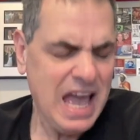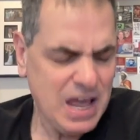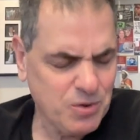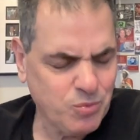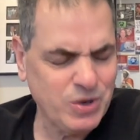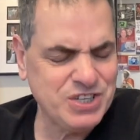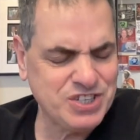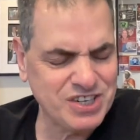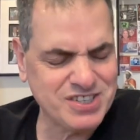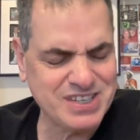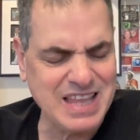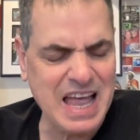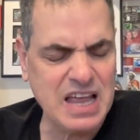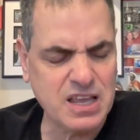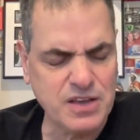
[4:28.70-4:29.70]
and we
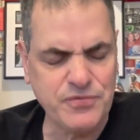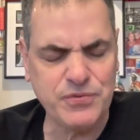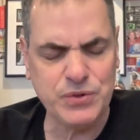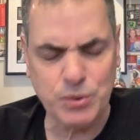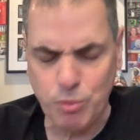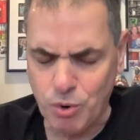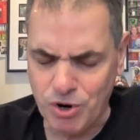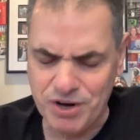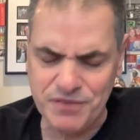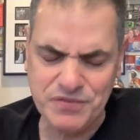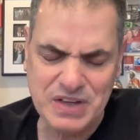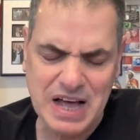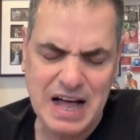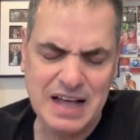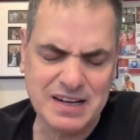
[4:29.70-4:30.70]
just thank you for the word
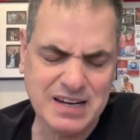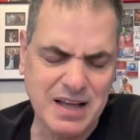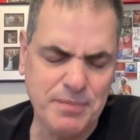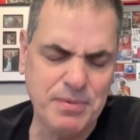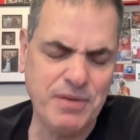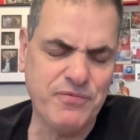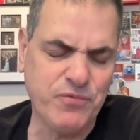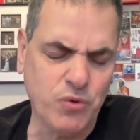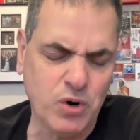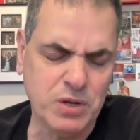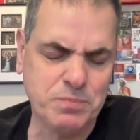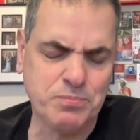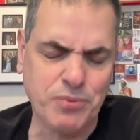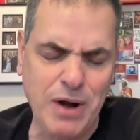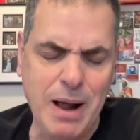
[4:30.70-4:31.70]
of God coming
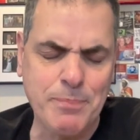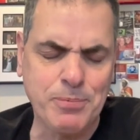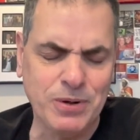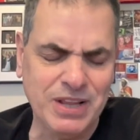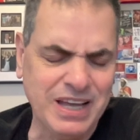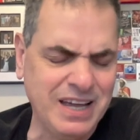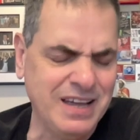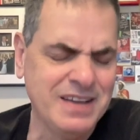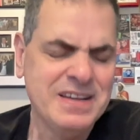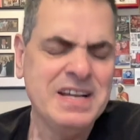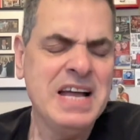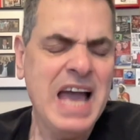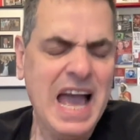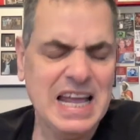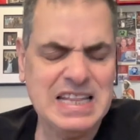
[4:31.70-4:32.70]
forth properly
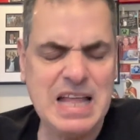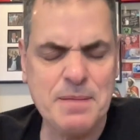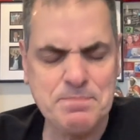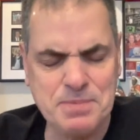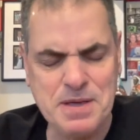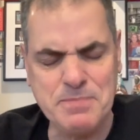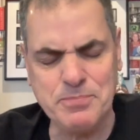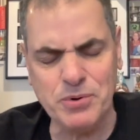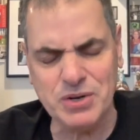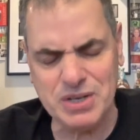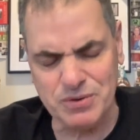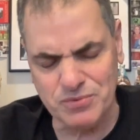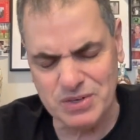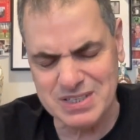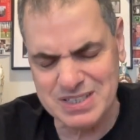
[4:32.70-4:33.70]
and that people
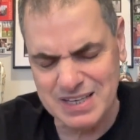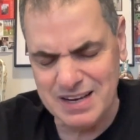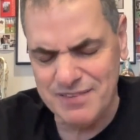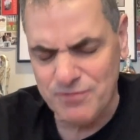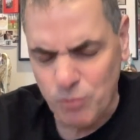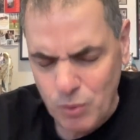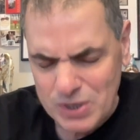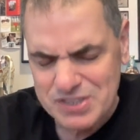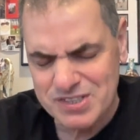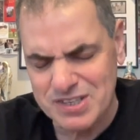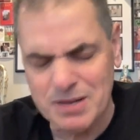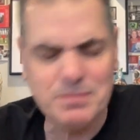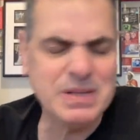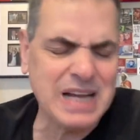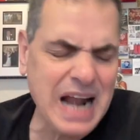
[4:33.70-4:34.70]
can receive
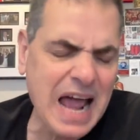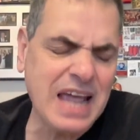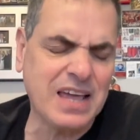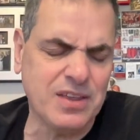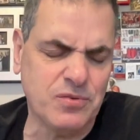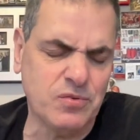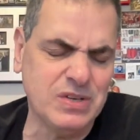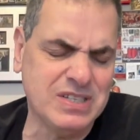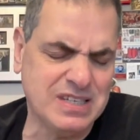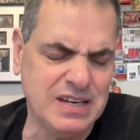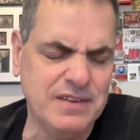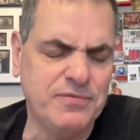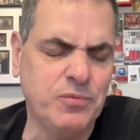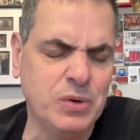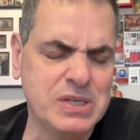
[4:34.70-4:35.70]
wisdom, that I can
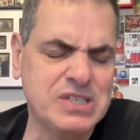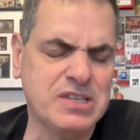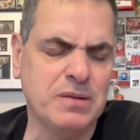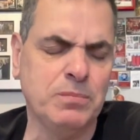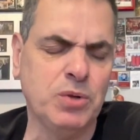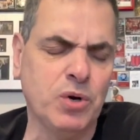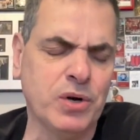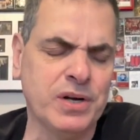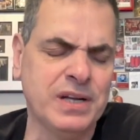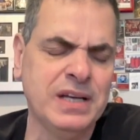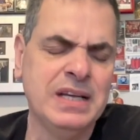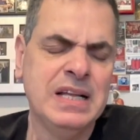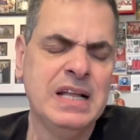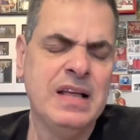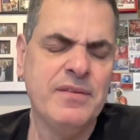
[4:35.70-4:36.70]
receive wisdom, Lord.
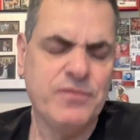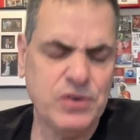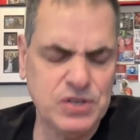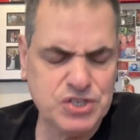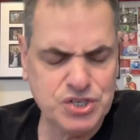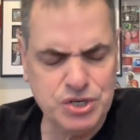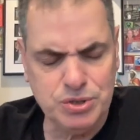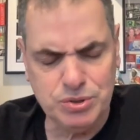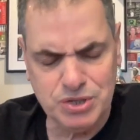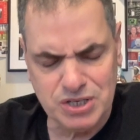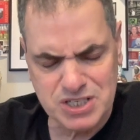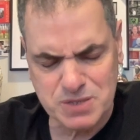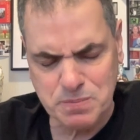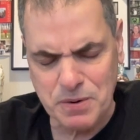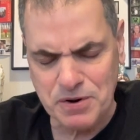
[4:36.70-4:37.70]
For it's you, the
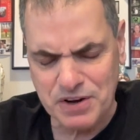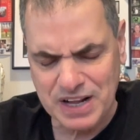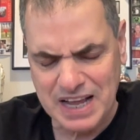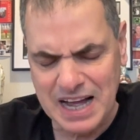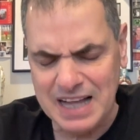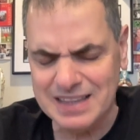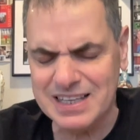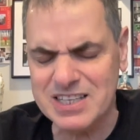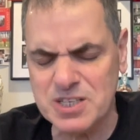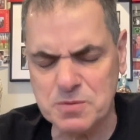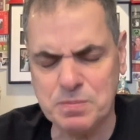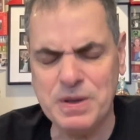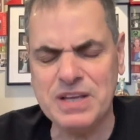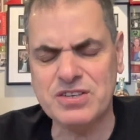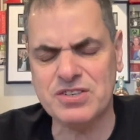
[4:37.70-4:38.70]
Spirit of God, that
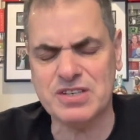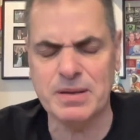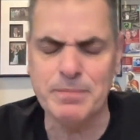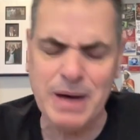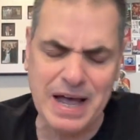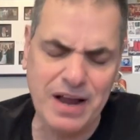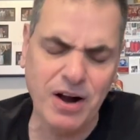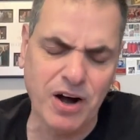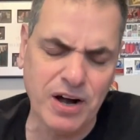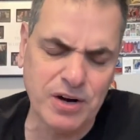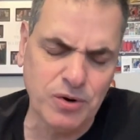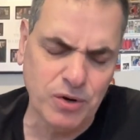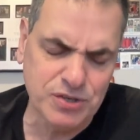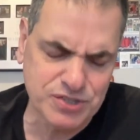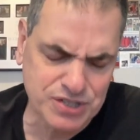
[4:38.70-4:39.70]
speaks to my
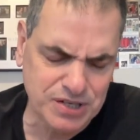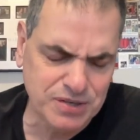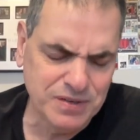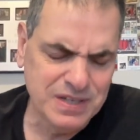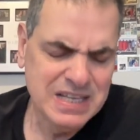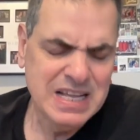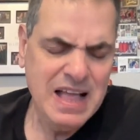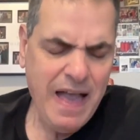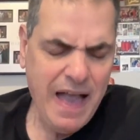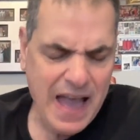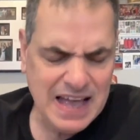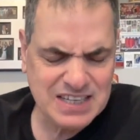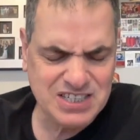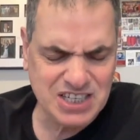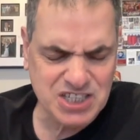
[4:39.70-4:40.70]
heart also,
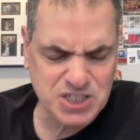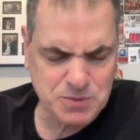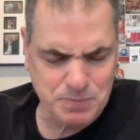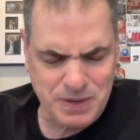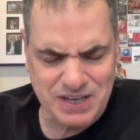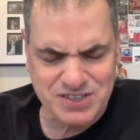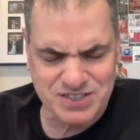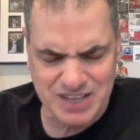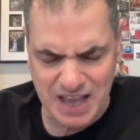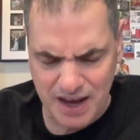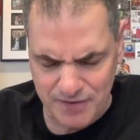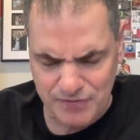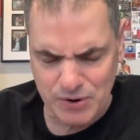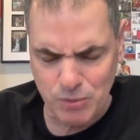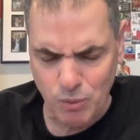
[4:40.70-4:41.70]
as he speaks to
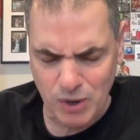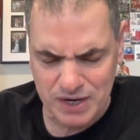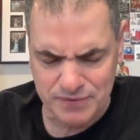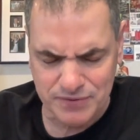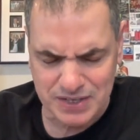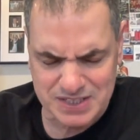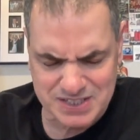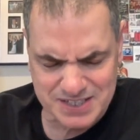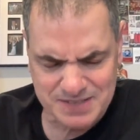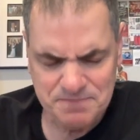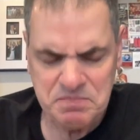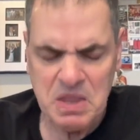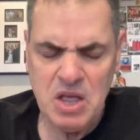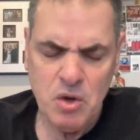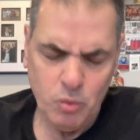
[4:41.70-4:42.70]
every one of us.
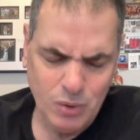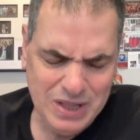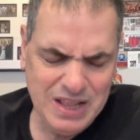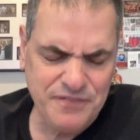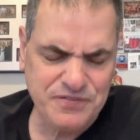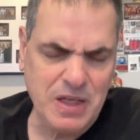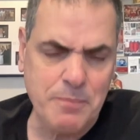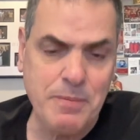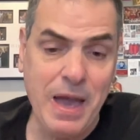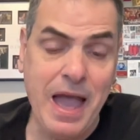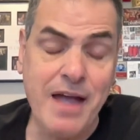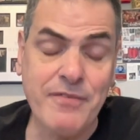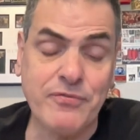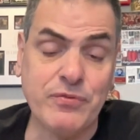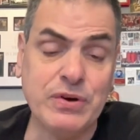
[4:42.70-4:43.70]
We lift up
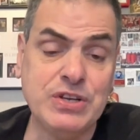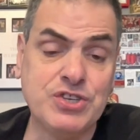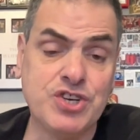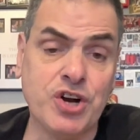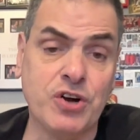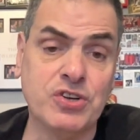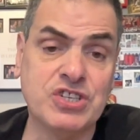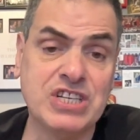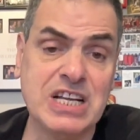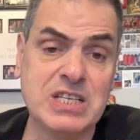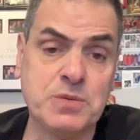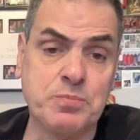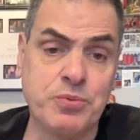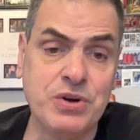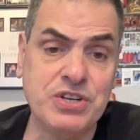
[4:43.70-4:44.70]
every church
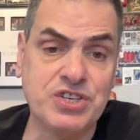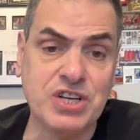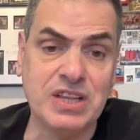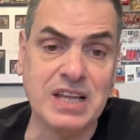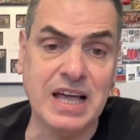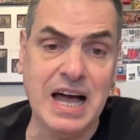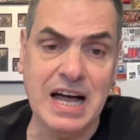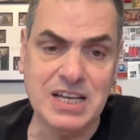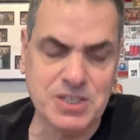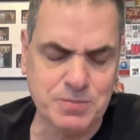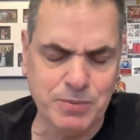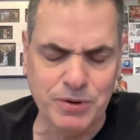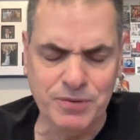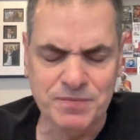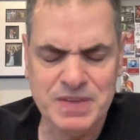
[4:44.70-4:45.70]
that's preaching the
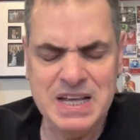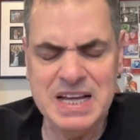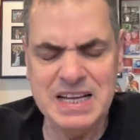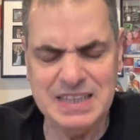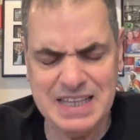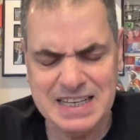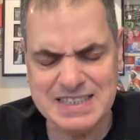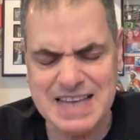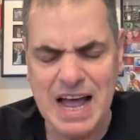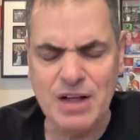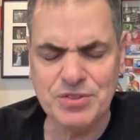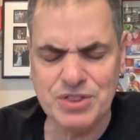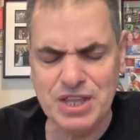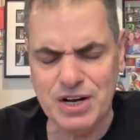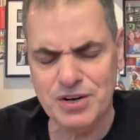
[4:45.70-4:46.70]
gospel, that's
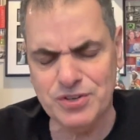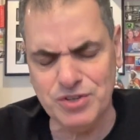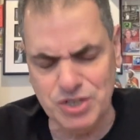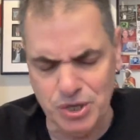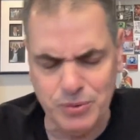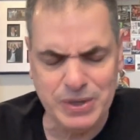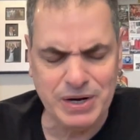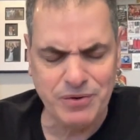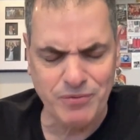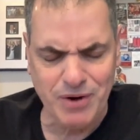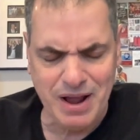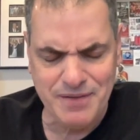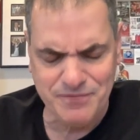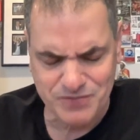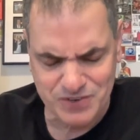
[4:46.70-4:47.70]
out there doing it
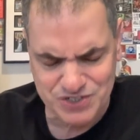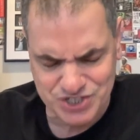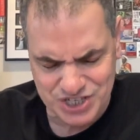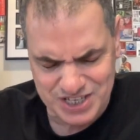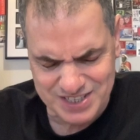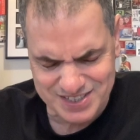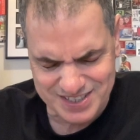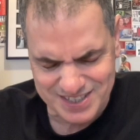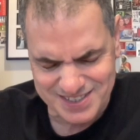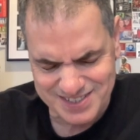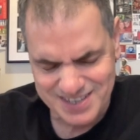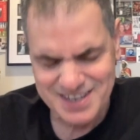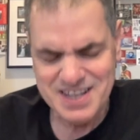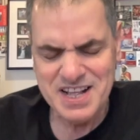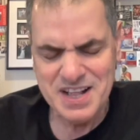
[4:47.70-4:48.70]
right for
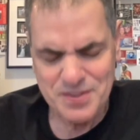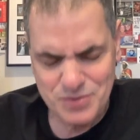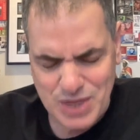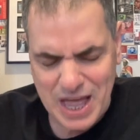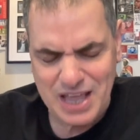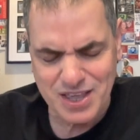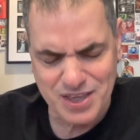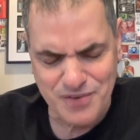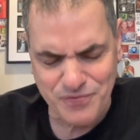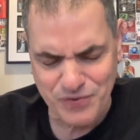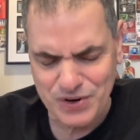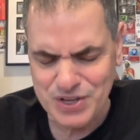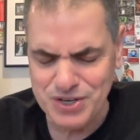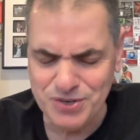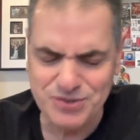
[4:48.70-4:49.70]
Jesus. Thank you
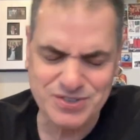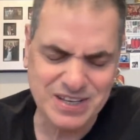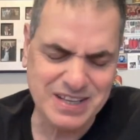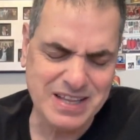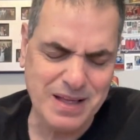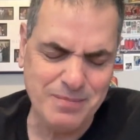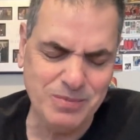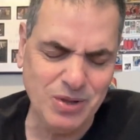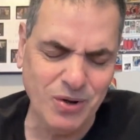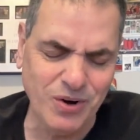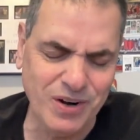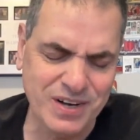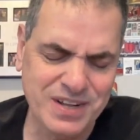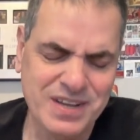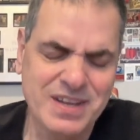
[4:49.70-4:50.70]
for using them,
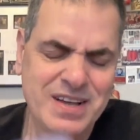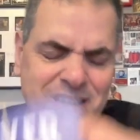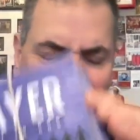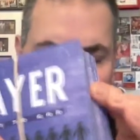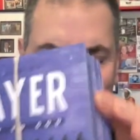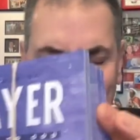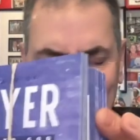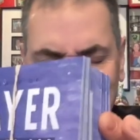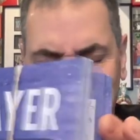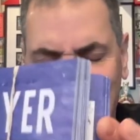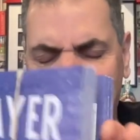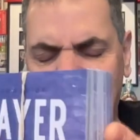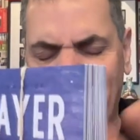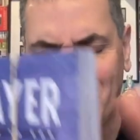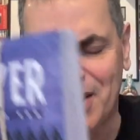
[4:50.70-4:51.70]
Lord, for
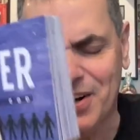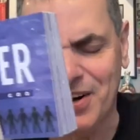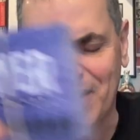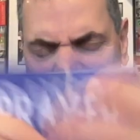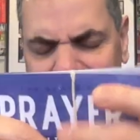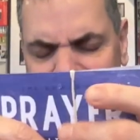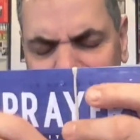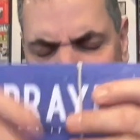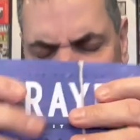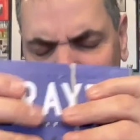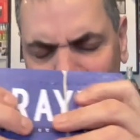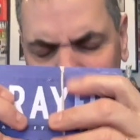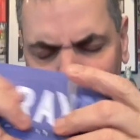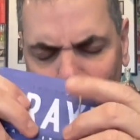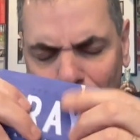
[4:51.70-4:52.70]
your honor and your
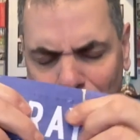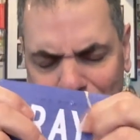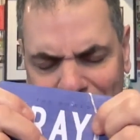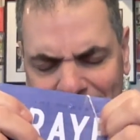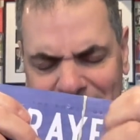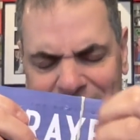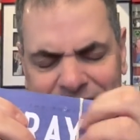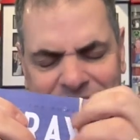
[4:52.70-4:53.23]
glory.